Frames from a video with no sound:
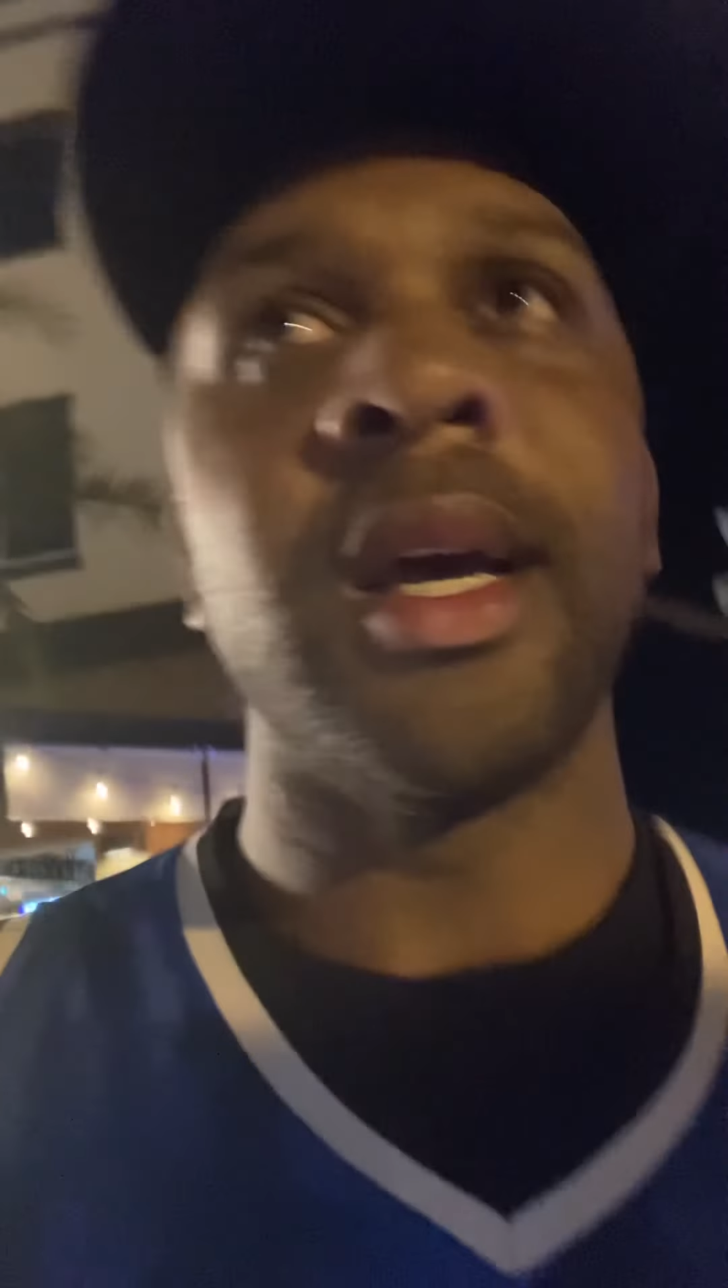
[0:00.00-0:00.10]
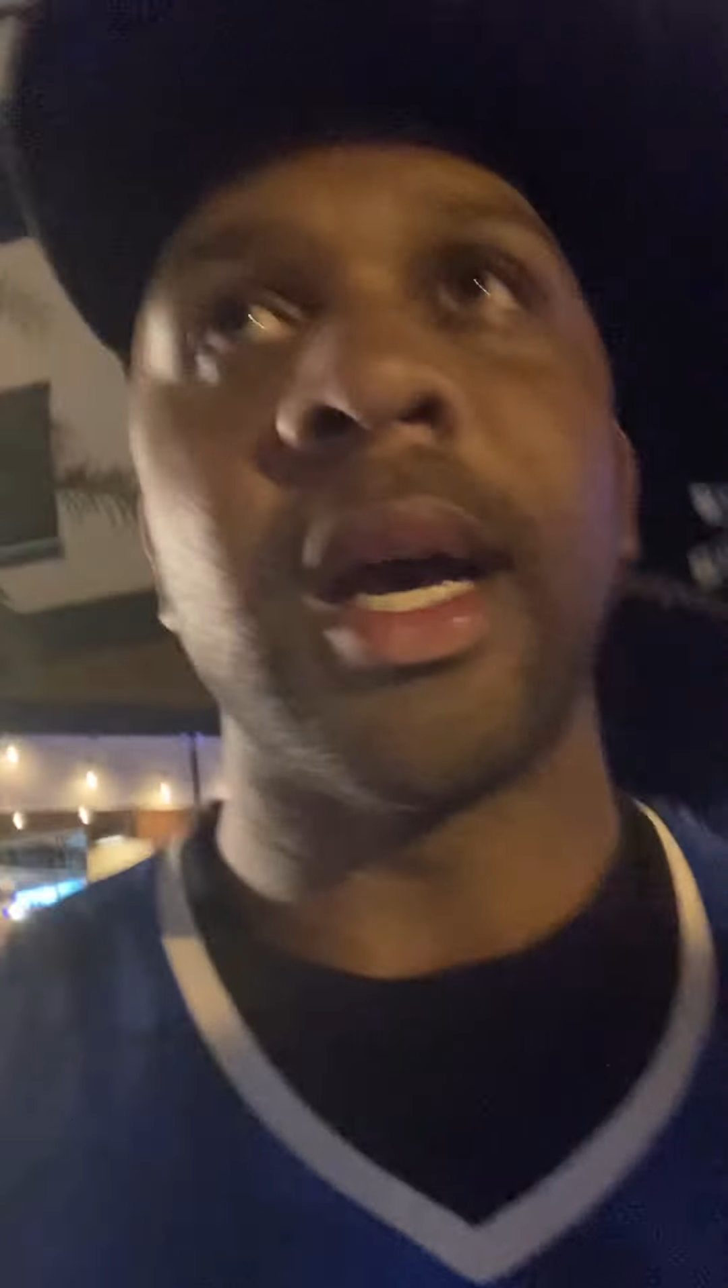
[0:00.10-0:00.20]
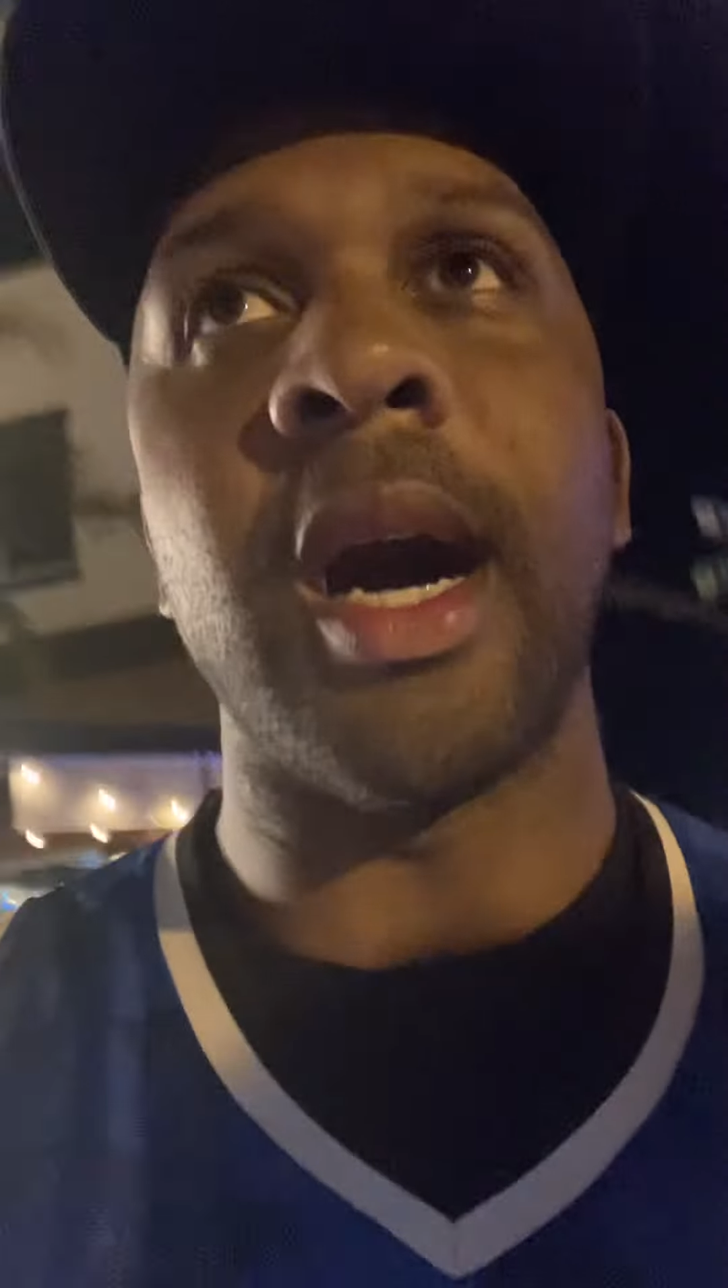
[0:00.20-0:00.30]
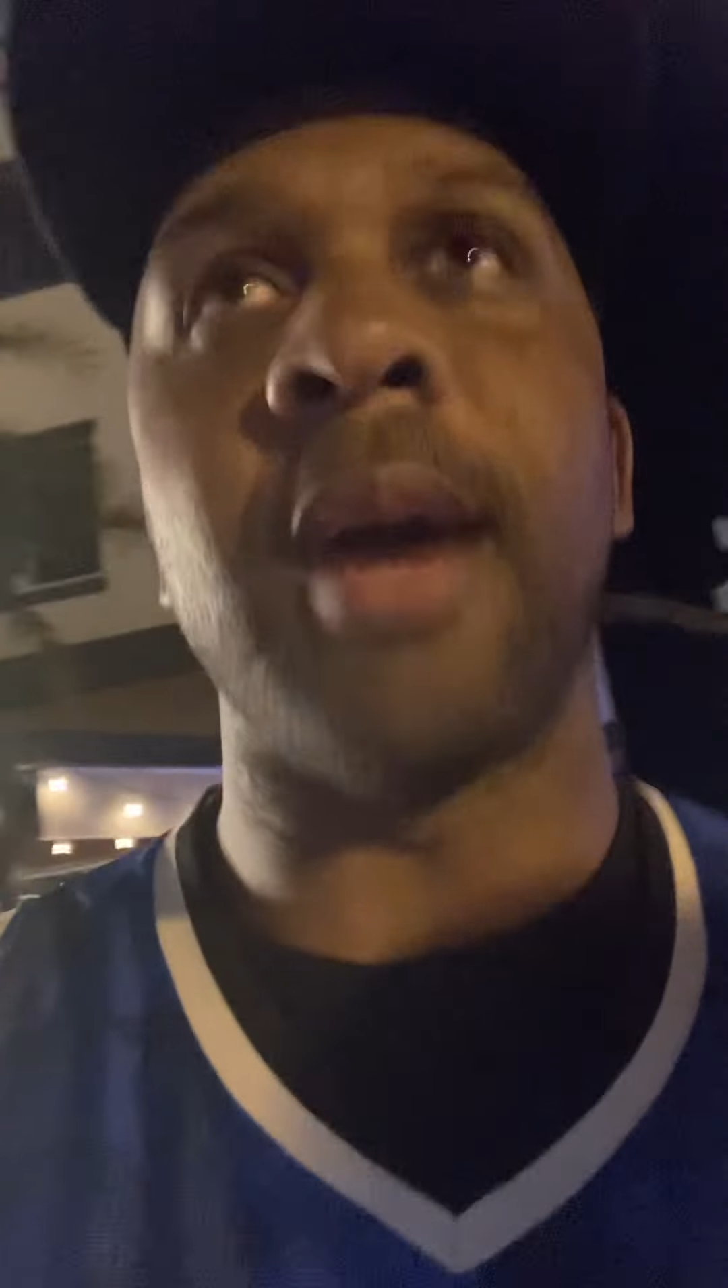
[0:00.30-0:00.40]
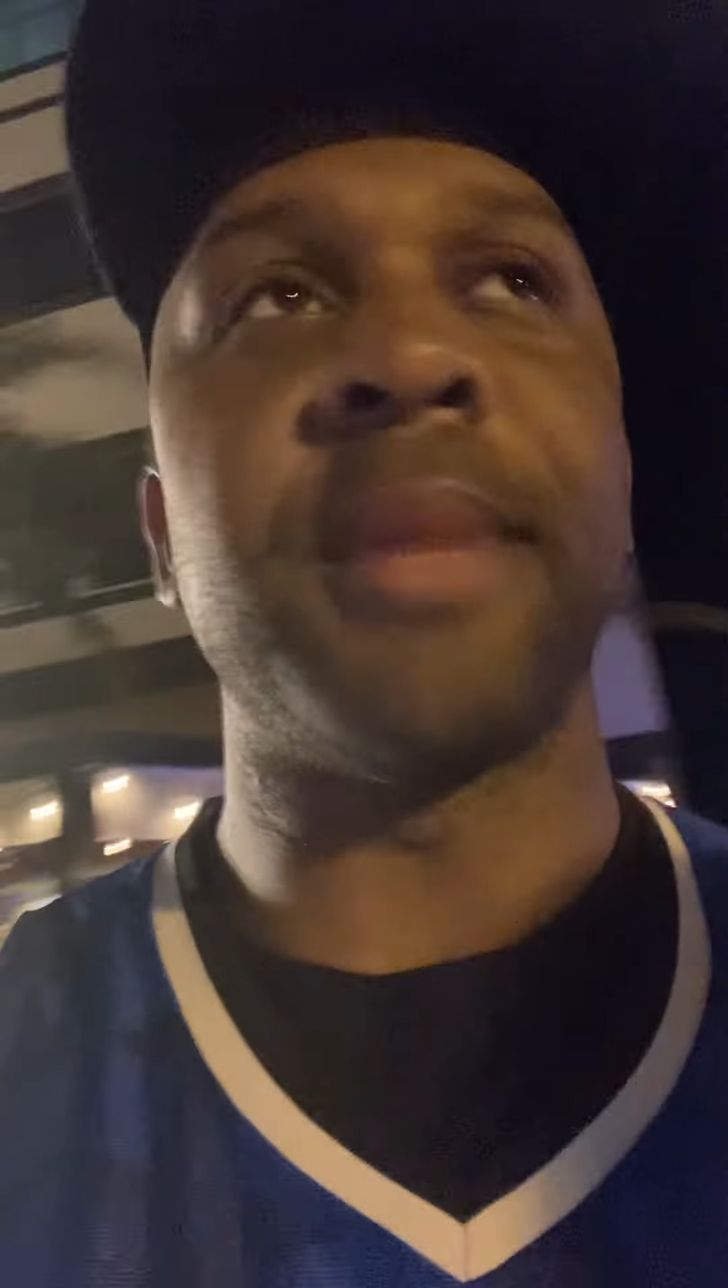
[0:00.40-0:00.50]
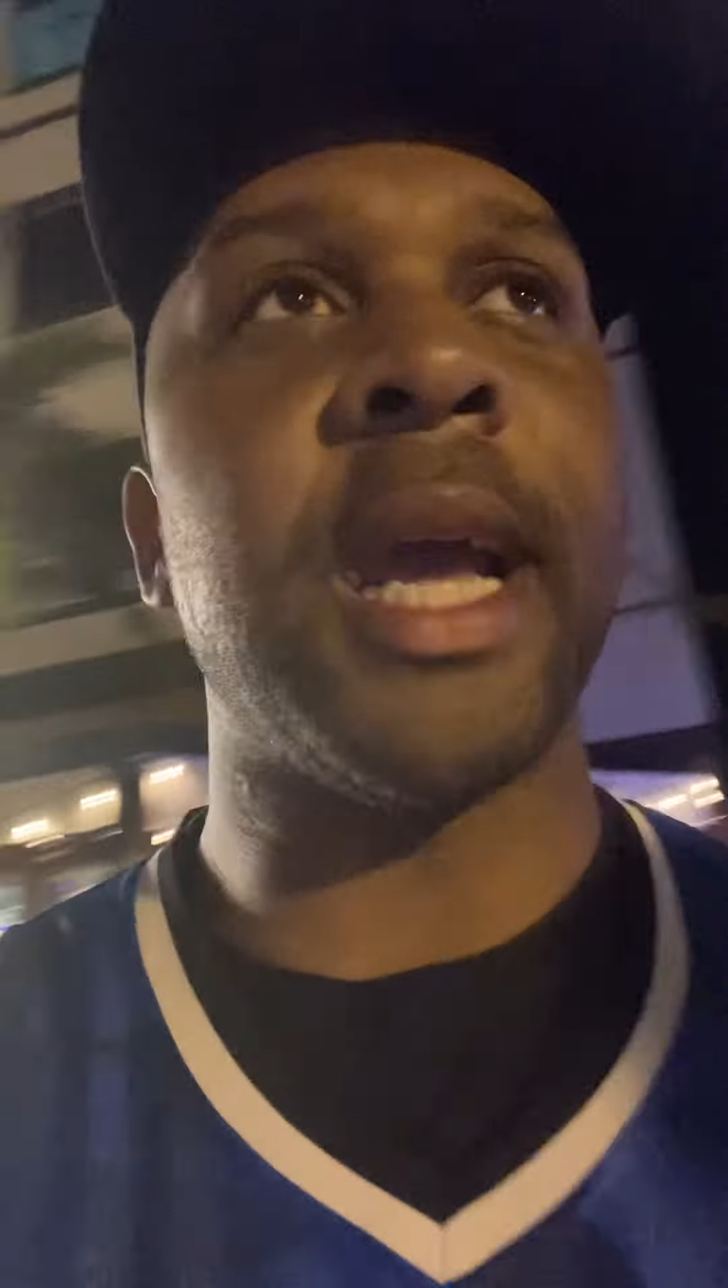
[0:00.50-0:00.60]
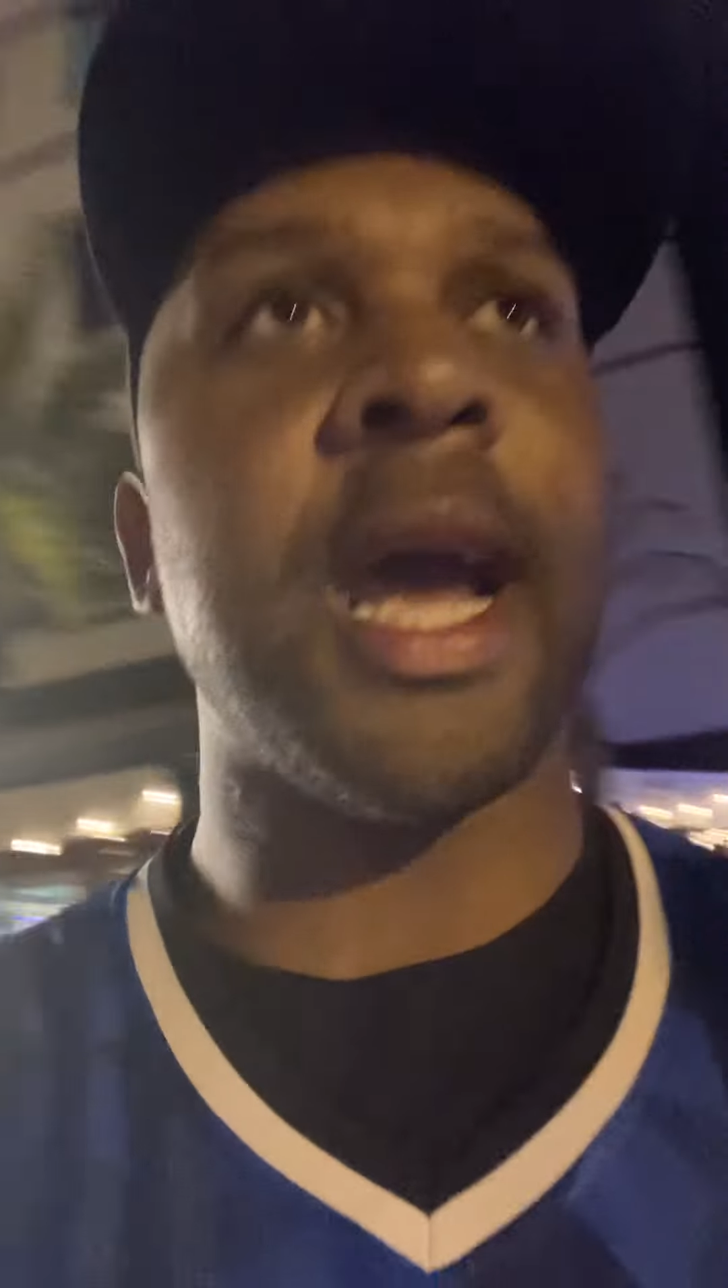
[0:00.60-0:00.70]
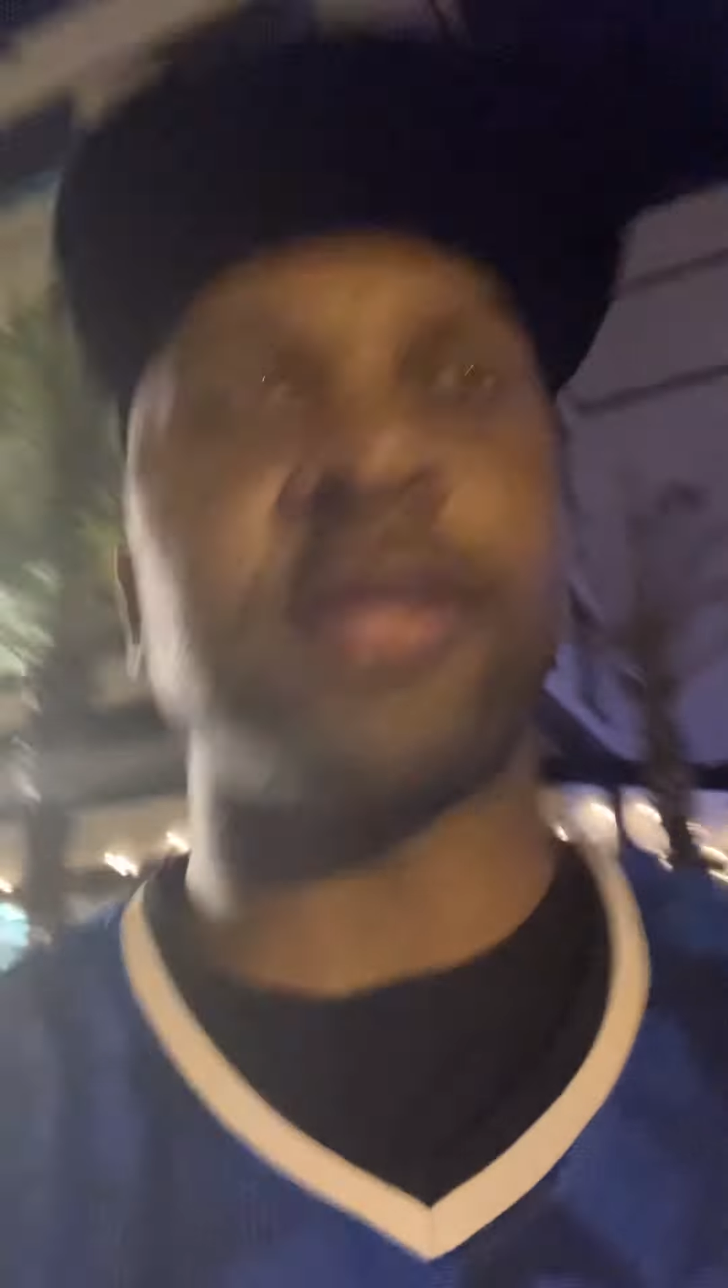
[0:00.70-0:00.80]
Um, they have